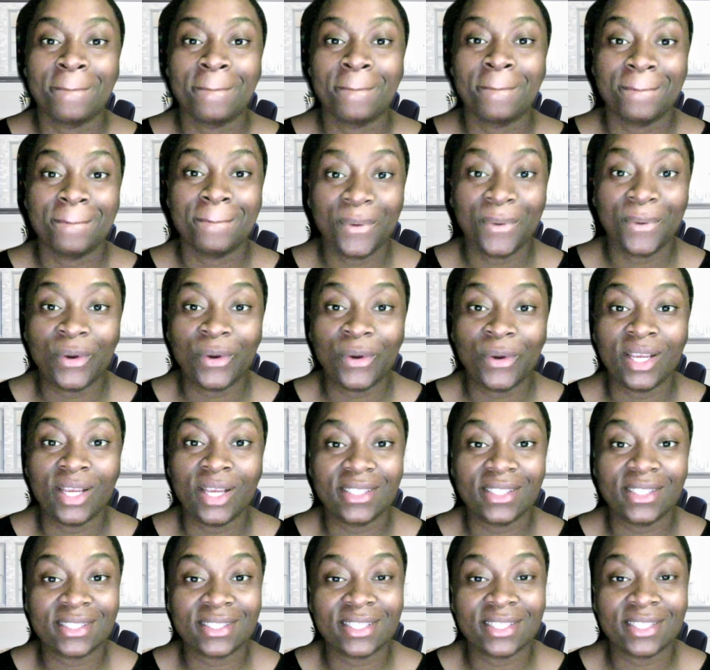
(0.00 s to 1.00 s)
but
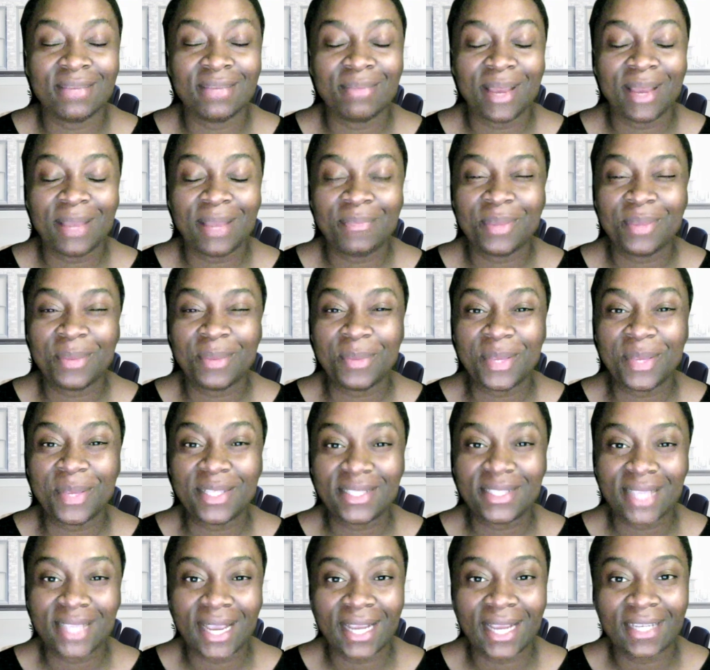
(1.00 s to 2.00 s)
it might be a bit
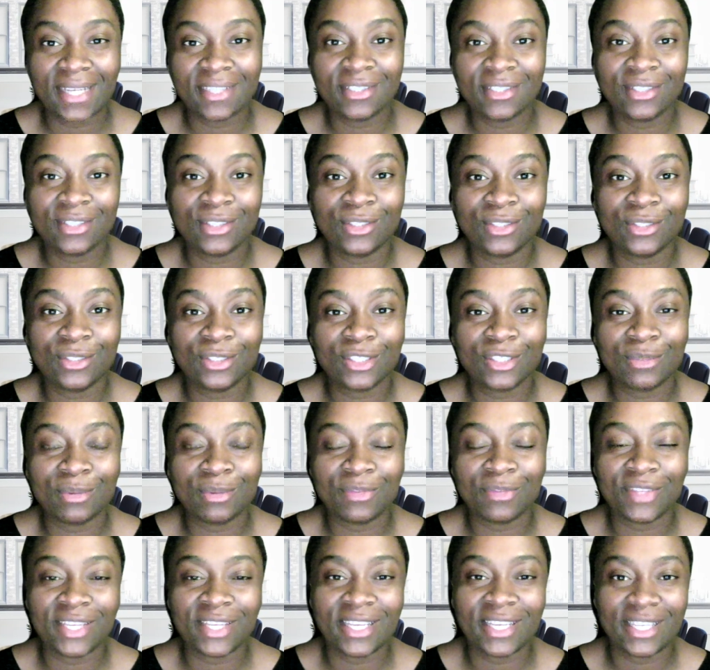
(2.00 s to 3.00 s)
technical. Some of
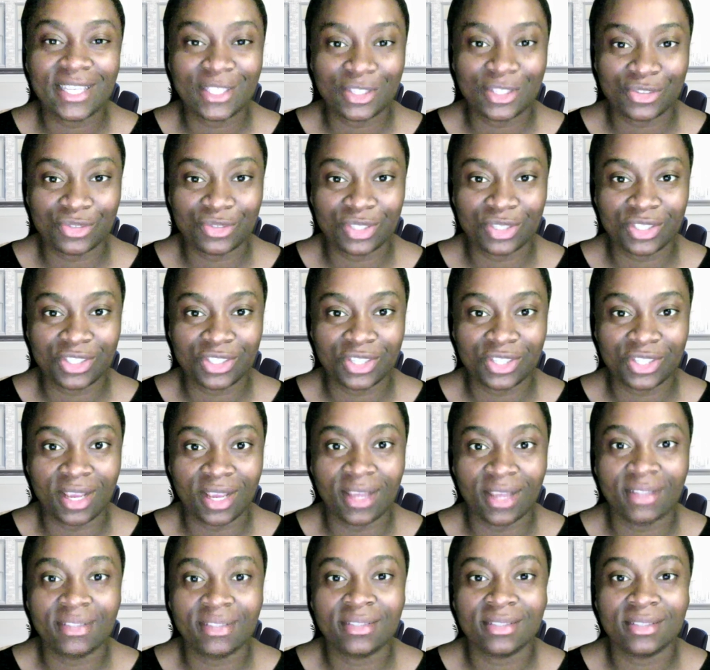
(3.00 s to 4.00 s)
the history
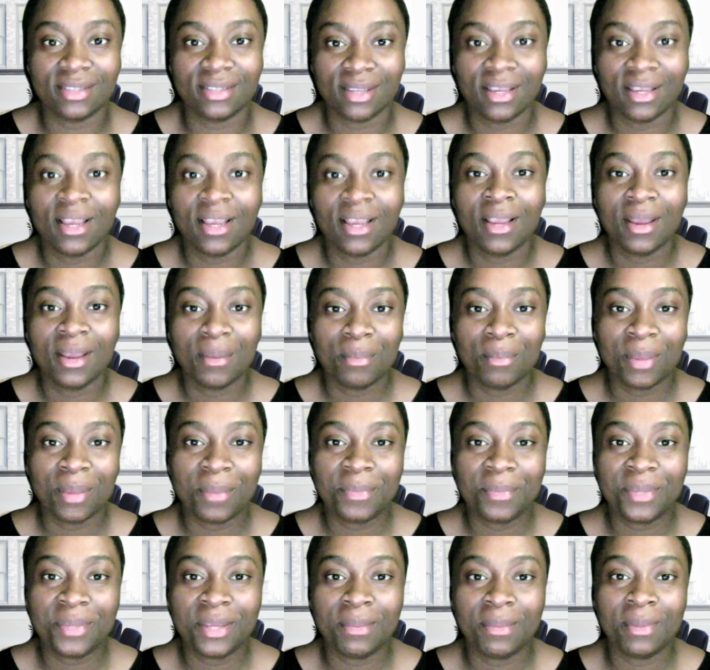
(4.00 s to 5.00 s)
shared might
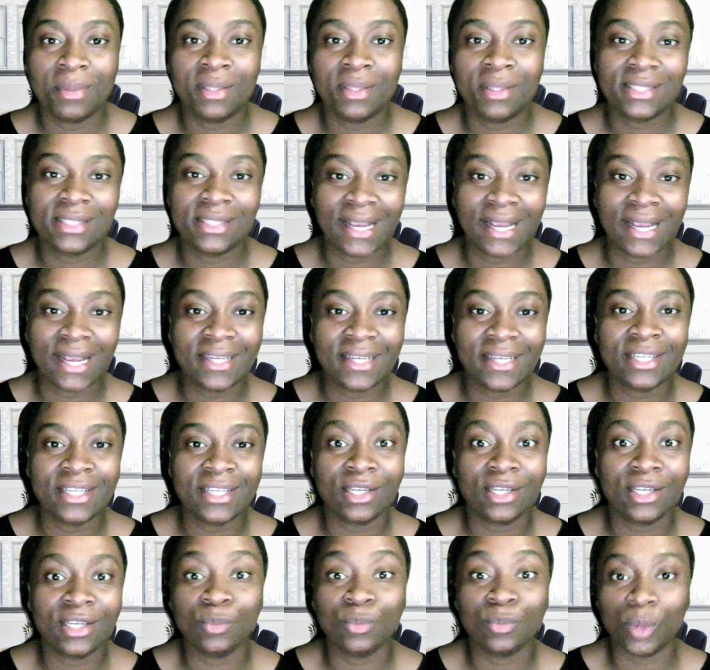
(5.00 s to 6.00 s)
be a bit technical
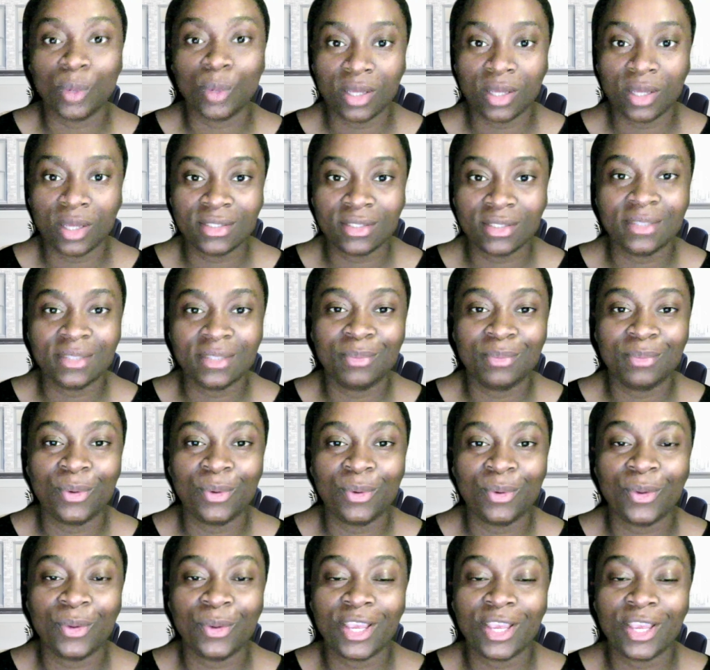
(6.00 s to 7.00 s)
and wordy,
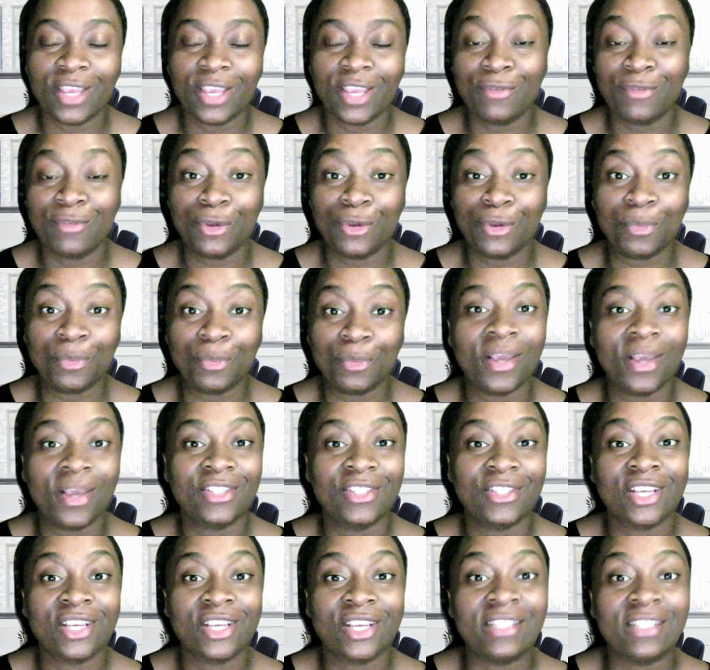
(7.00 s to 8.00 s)
but if you're
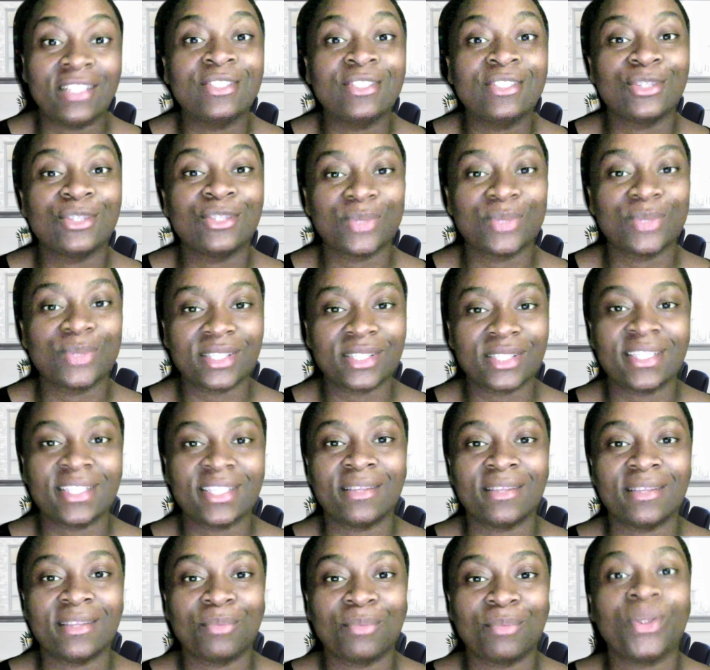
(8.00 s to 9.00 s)
patient, you will see the
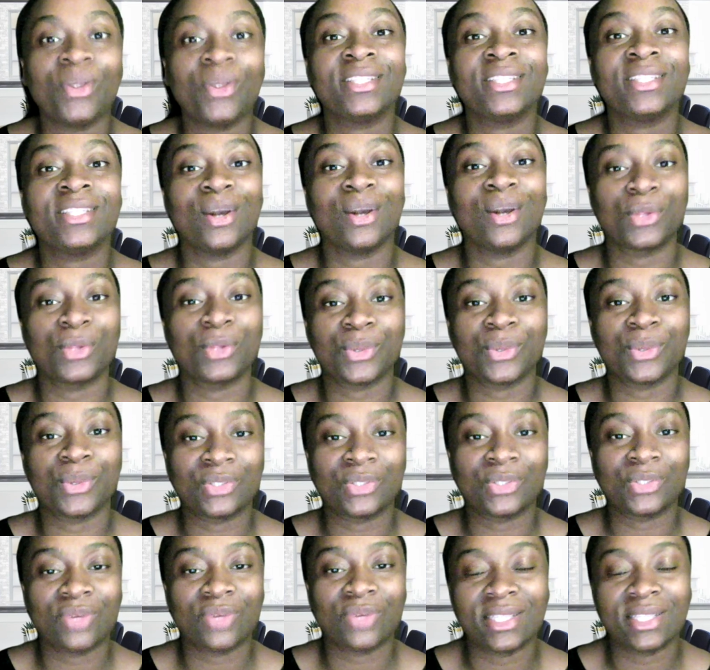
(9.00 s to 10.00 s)
point the author is
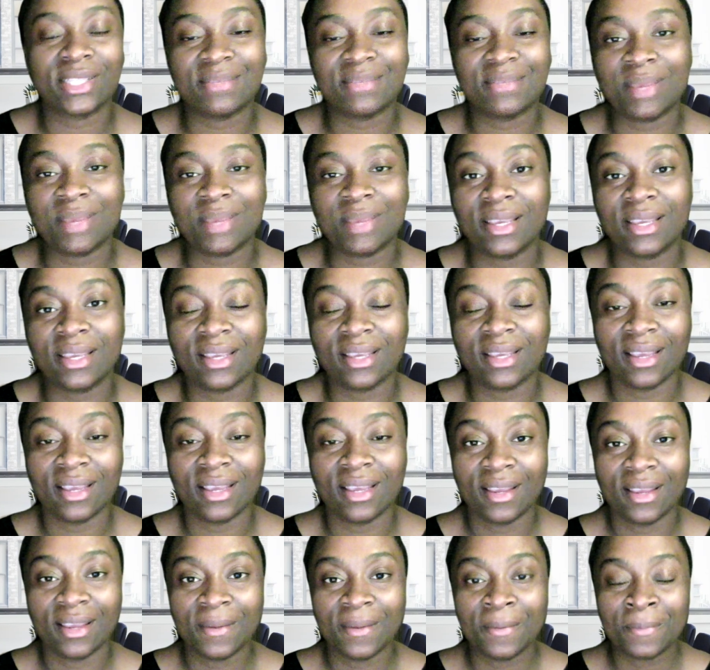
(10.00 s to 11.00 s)
trying to make
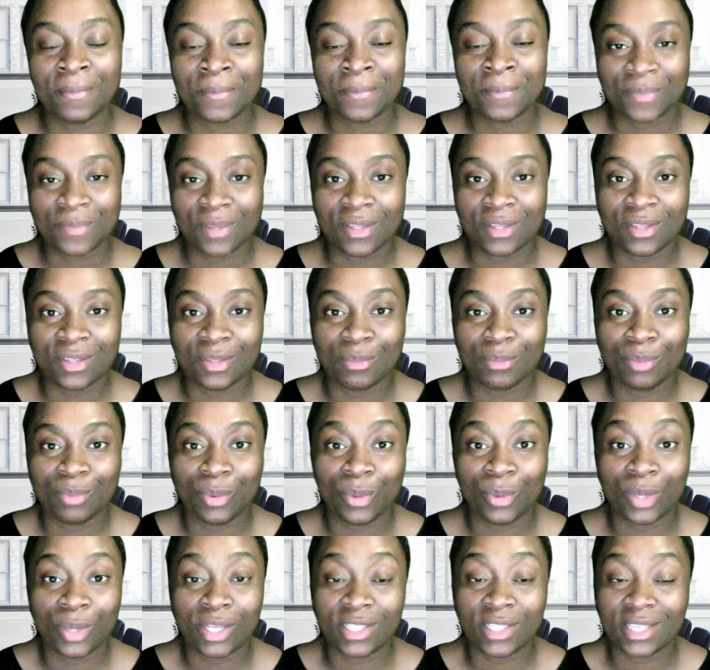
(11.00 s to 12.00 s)
in the
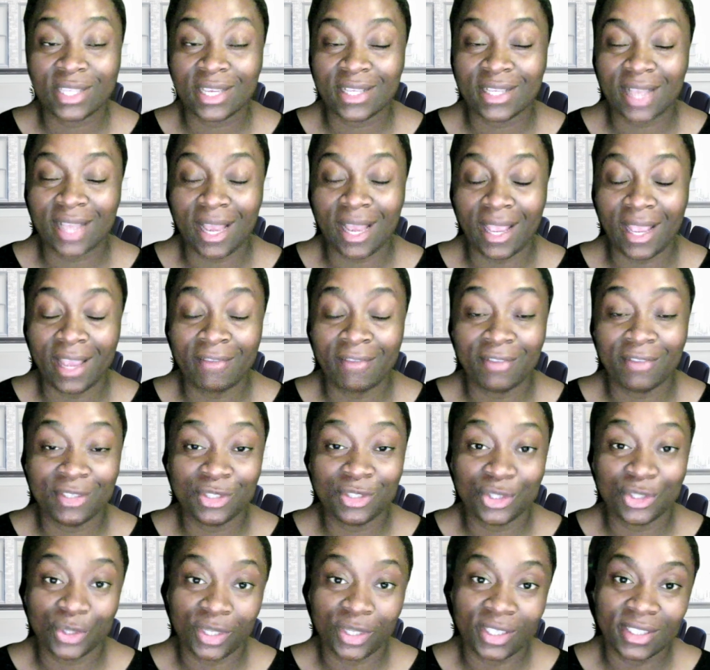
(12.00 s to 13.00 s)
book. I have
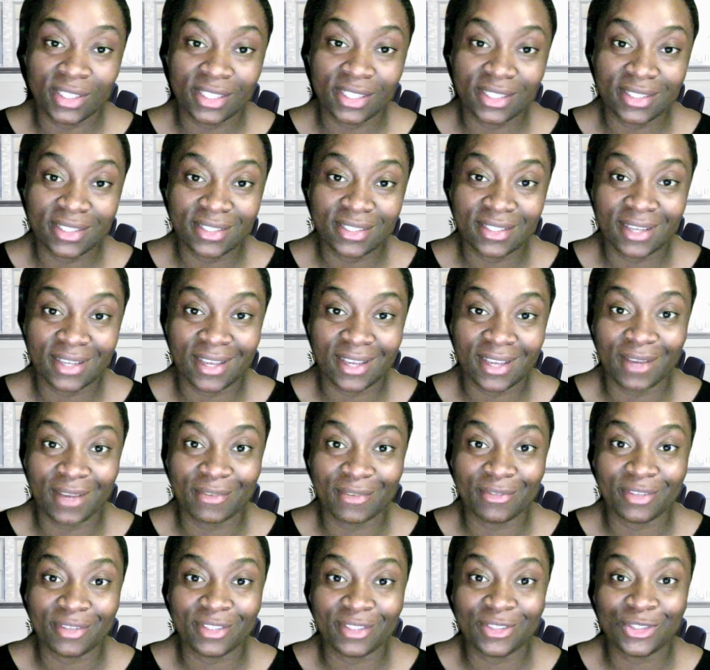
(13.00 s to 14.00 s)
enjoyed it. I have
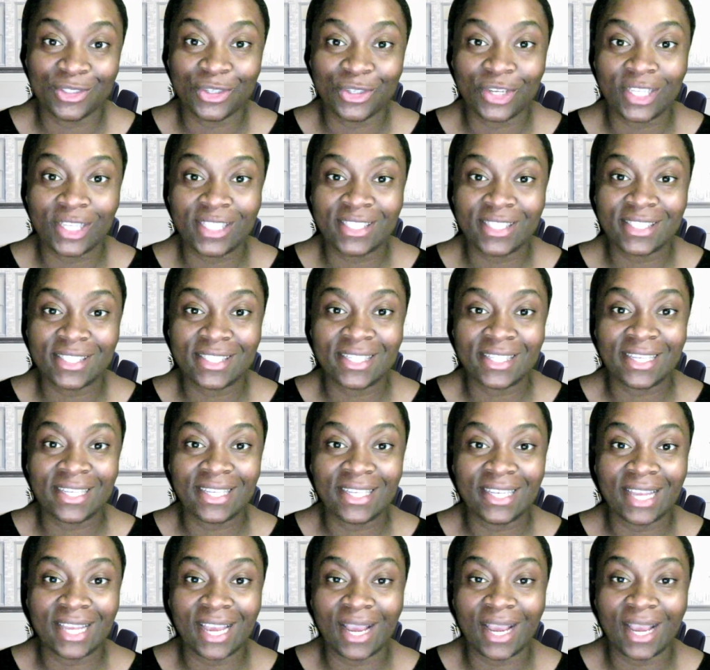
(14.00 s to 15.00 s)
enjoyed seeing
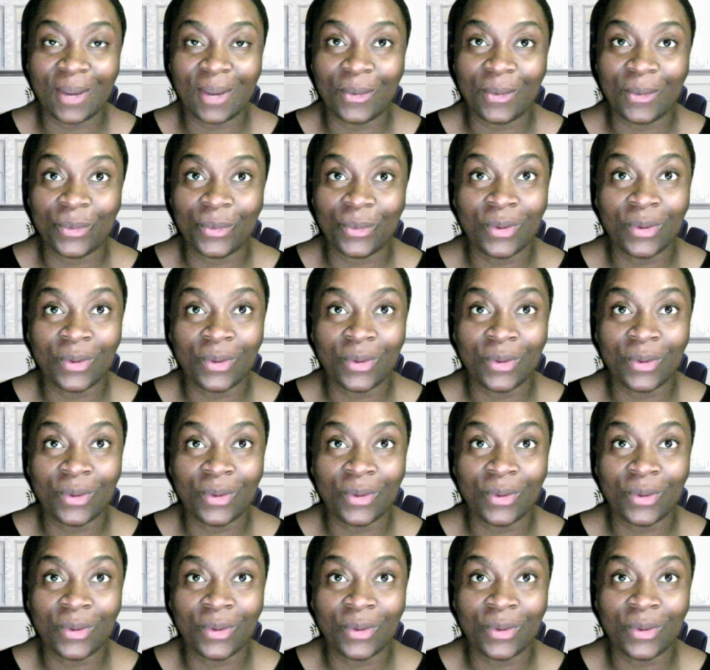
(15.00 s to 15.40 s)
how